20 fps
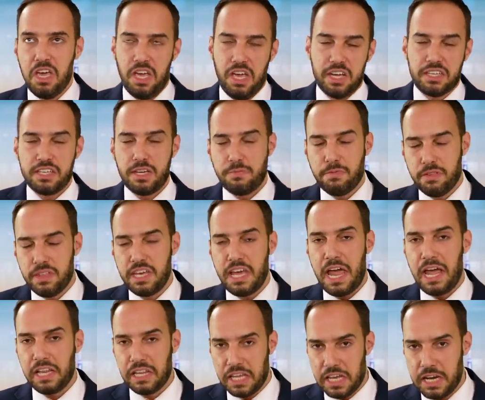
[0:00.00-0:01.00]
Except for the
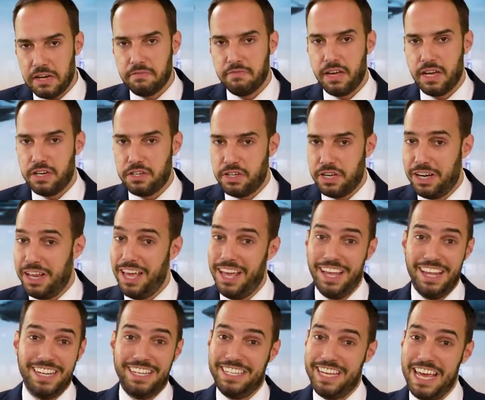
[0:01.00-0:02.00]
alien invasion.
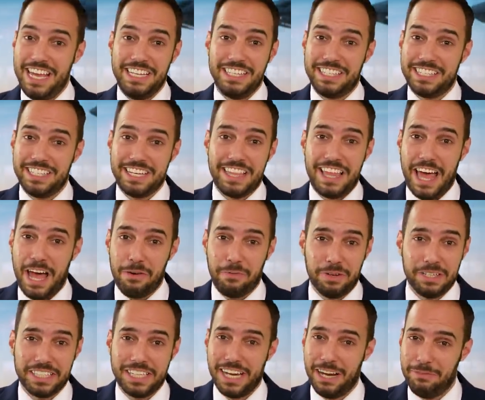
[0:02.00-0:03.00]
Didn't see that
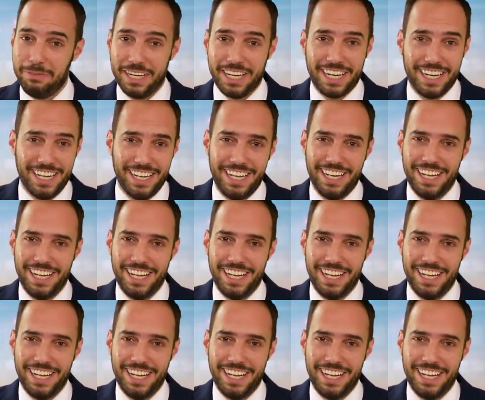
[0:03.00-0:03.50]
one coming.